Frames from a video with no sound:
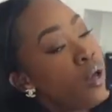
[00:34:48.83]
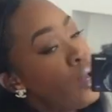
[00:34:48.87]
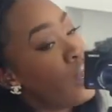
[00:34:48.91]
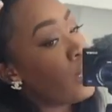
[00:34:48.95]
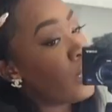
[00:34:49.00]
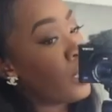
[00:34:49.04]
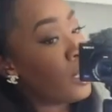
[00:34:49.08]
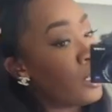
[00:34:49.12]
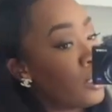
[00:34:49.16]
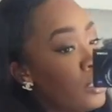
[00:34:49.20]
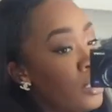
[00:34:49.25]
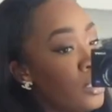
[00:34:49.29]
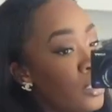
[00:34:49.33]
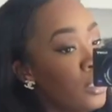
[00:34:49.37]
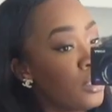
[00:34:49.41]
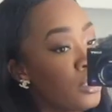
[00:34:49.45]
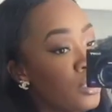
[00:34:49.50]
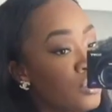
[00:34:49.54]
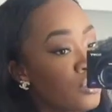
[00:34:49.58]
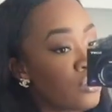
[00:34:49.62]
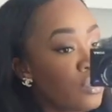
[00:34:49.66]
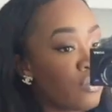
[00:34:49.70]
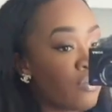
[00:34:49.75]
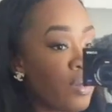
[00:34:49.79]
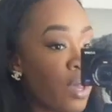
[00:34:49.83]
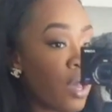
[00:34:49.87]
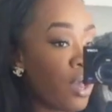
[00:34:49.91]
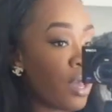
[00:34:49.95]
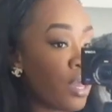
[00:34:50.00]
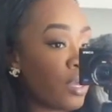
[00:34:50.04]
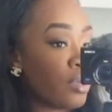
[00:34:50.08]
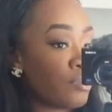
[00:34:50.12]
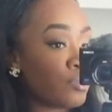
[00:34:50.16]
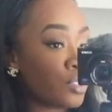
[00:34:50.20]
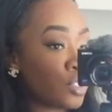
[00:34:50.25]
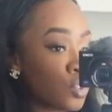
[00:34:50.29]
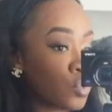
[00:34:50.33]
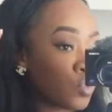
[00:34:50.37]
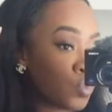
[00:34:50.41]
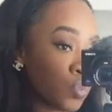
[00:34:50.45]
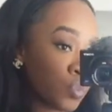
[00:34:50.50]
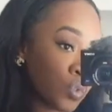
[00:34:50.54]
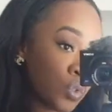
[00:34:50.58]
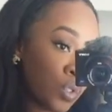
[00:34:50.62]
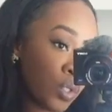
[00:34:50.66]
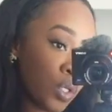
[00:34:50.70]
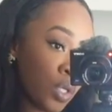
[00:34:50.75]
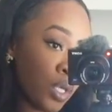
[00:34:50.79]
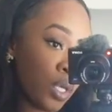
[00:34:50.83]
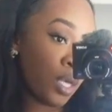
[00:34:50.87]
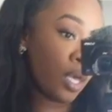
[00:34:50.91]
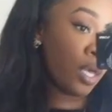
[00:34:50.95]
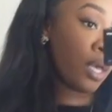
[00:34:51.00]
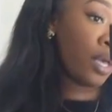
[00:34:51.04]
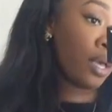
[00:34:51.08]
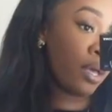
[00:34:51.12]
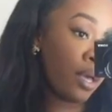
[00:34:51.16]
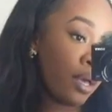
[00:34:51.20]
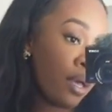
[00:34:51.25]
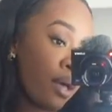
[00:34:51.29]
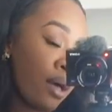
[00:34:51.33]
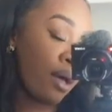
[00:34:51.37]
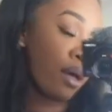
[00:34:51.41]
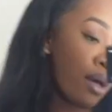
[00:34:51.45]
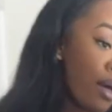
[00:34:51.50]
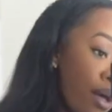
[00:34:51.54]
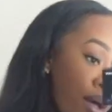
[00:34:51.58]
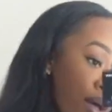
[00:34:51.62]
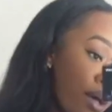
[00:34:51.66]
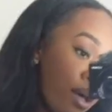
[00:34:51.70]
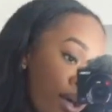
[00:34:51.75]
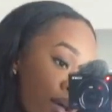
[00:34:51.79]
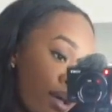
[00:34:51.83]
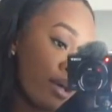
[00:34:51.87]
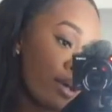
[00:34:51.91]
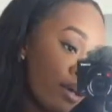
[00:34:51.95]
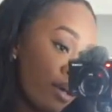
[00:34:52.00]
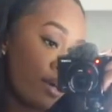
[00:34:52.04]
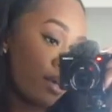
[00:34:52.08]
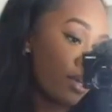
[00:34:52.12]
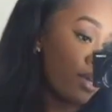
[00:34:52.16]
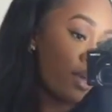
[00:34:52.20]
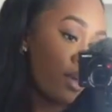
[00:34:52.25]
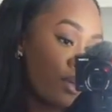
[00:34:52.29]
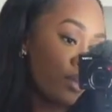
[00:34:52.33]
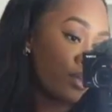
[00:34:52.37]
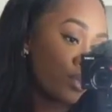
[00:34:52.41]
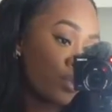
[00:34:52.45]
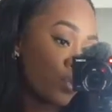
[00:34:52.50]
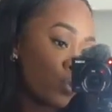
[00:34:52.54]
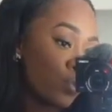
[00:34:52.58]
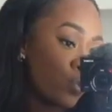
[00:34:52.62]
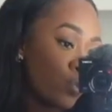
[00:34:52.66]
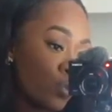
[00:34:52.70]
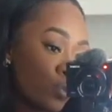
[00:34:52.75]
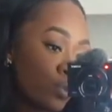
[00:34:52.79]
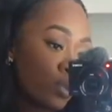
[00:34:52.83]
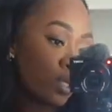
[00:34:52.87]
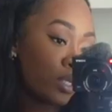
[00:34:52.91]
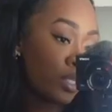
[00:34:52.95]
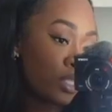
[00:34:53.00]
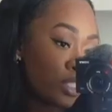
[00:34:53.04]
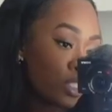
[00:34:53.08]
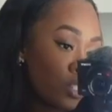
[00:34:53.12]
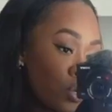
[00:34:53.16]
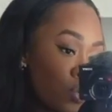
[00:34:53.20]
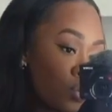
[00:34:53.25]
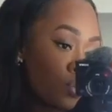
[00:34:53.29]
And these are the vibes. Yeah, let's go.